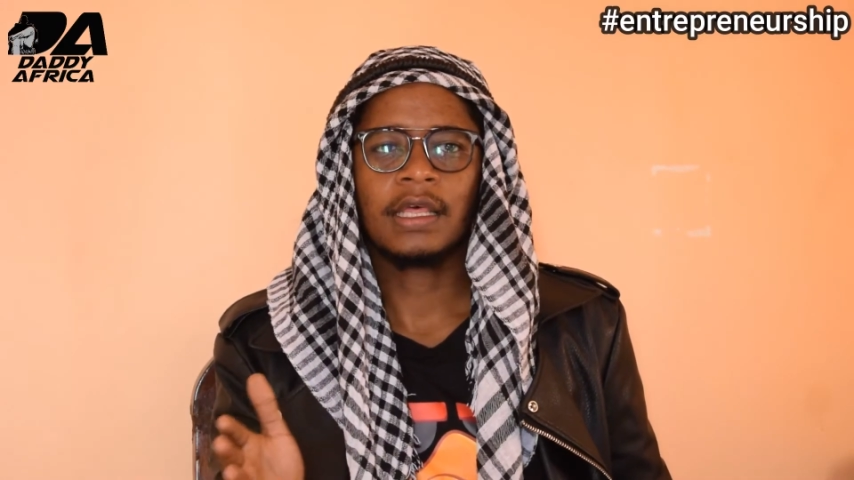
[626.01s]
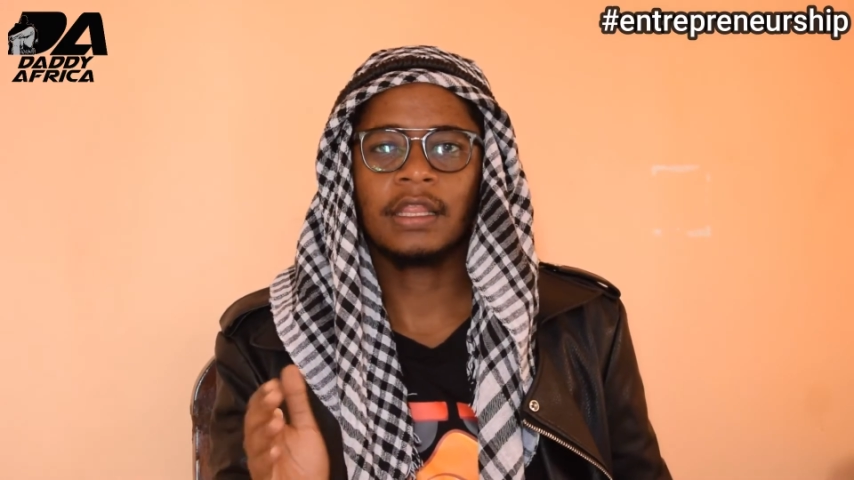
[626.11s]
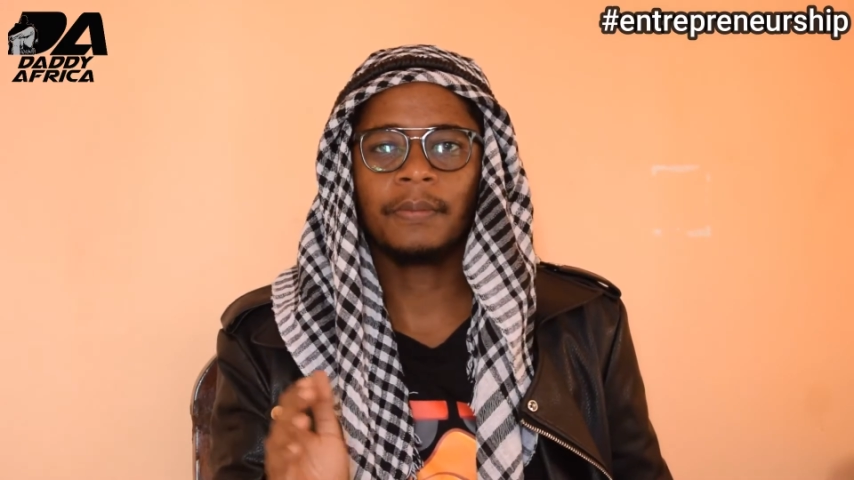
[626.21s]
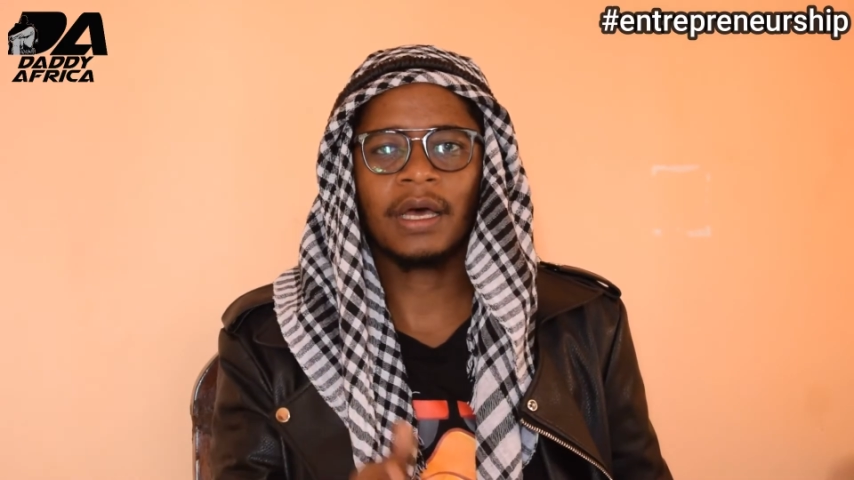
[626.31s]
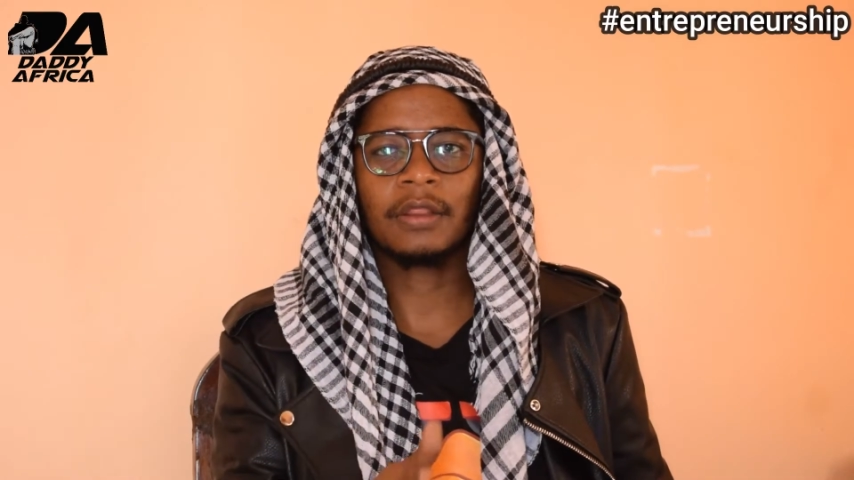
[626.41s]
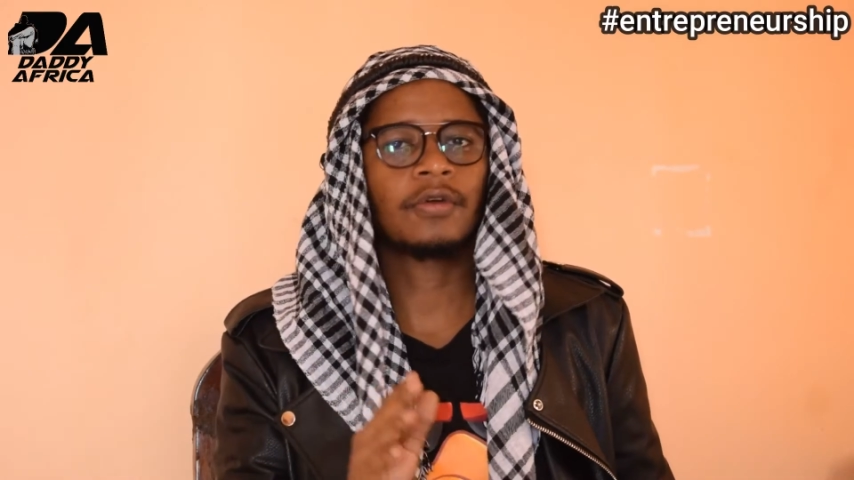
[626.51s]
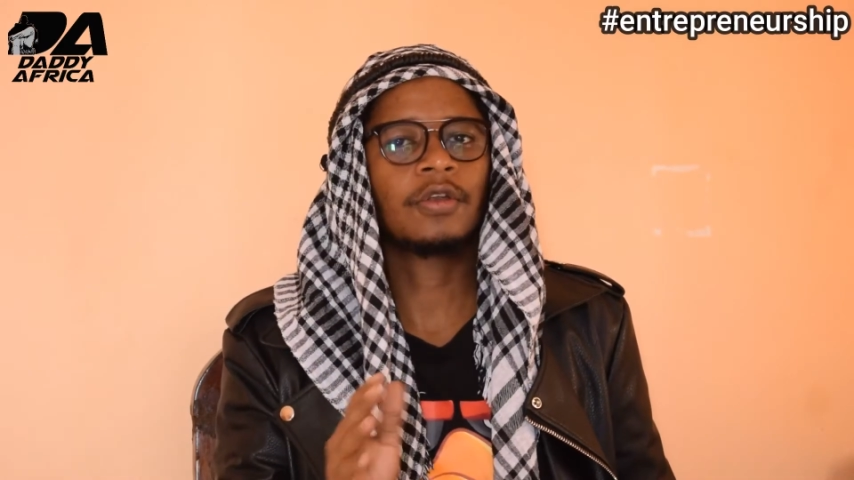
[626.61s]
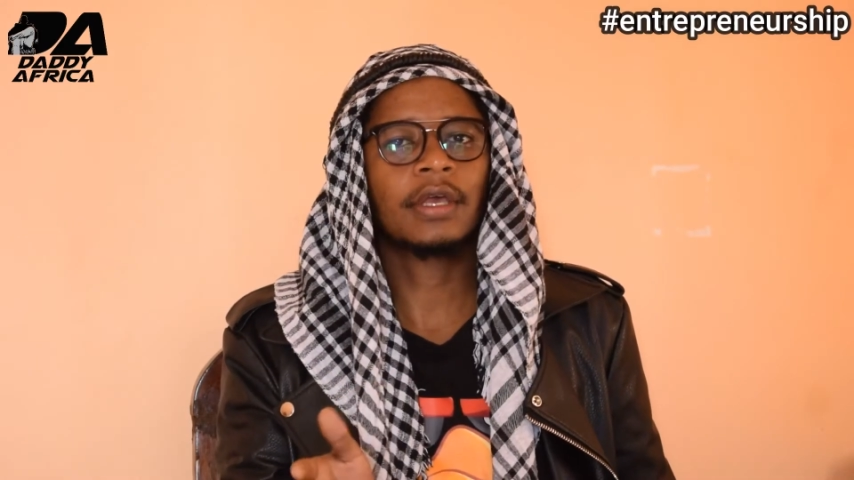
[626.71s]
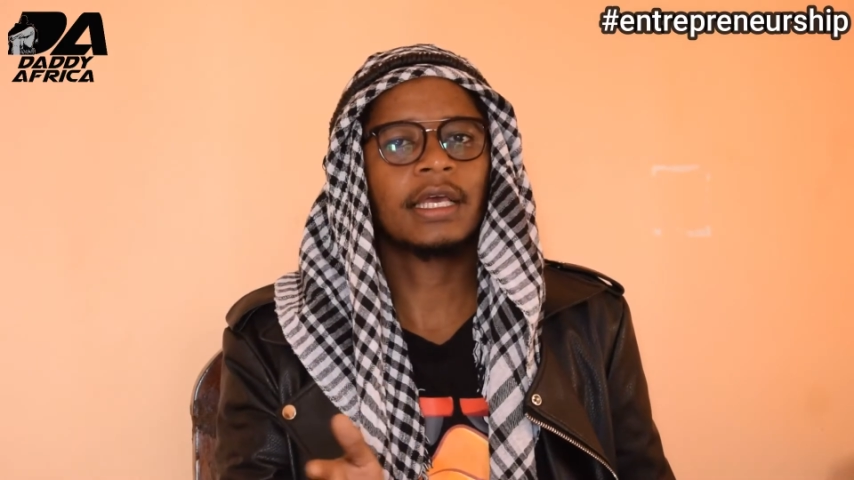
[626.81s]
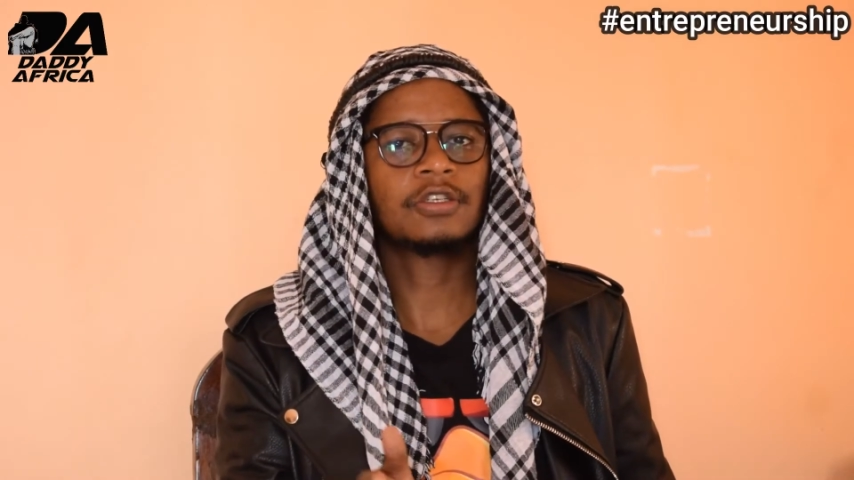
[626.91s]
the month when
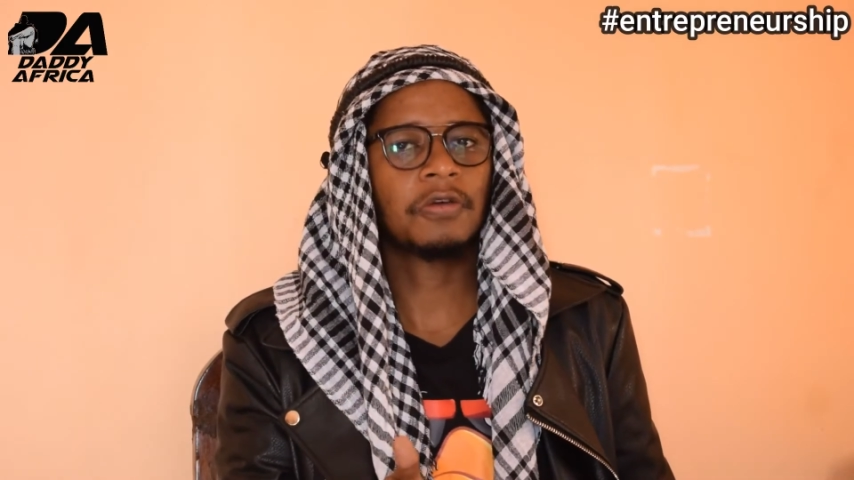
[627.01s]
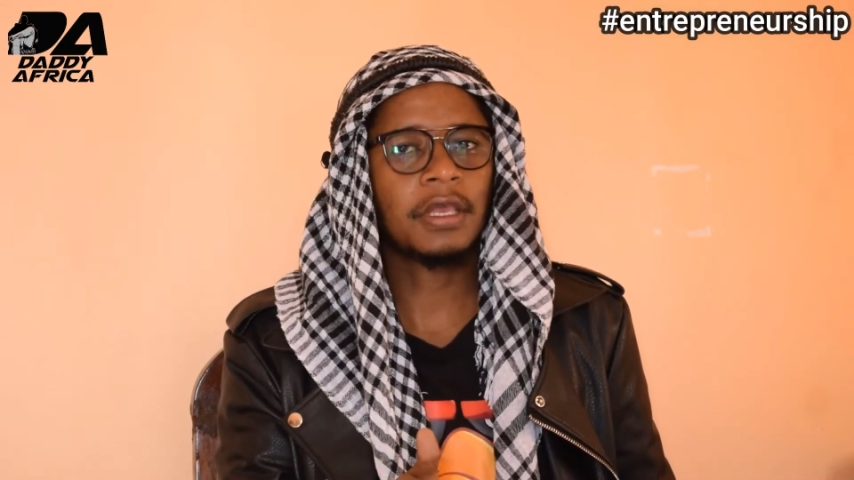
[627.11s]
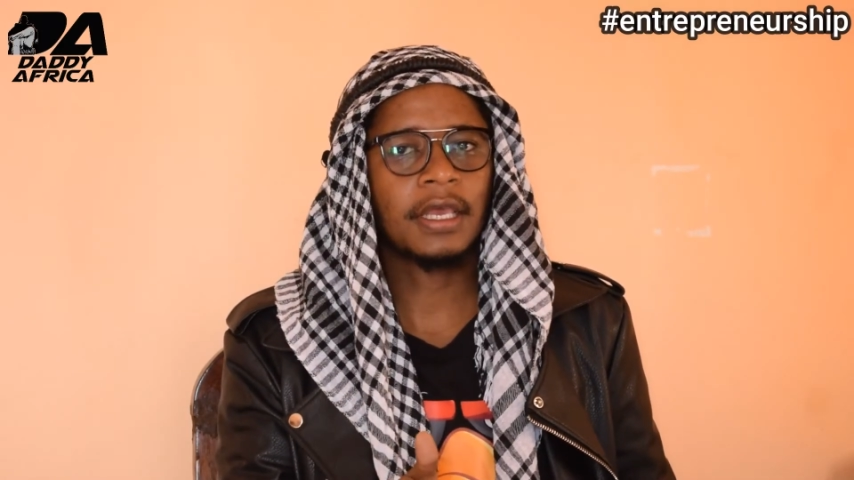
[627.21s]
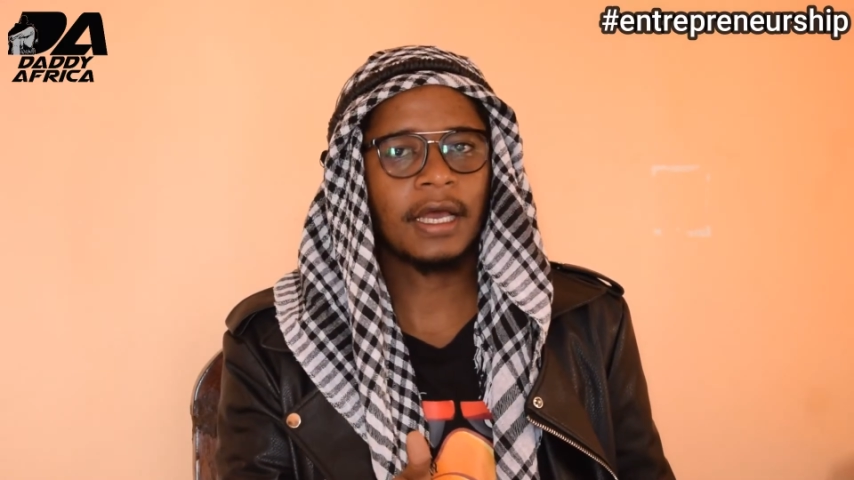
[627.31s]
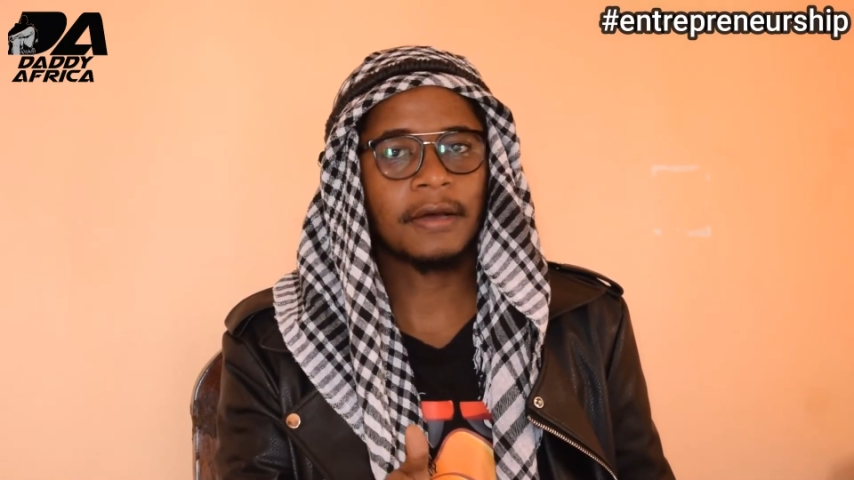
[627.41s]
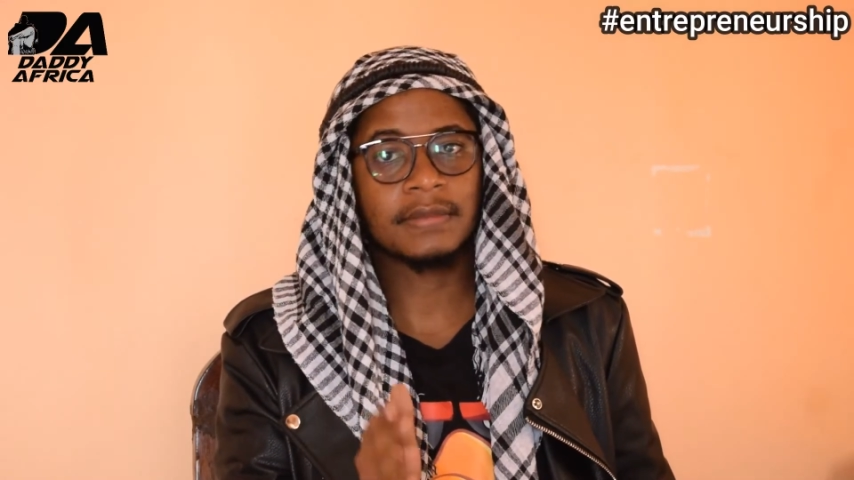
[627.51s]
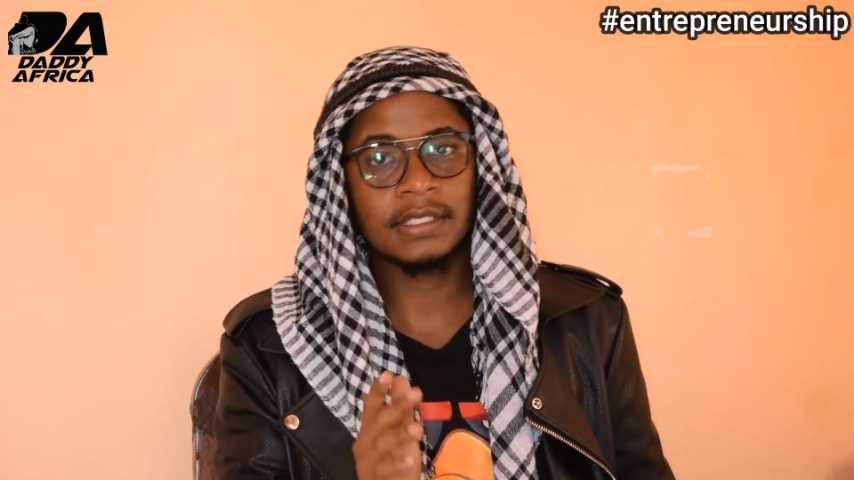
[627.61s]
you get your income.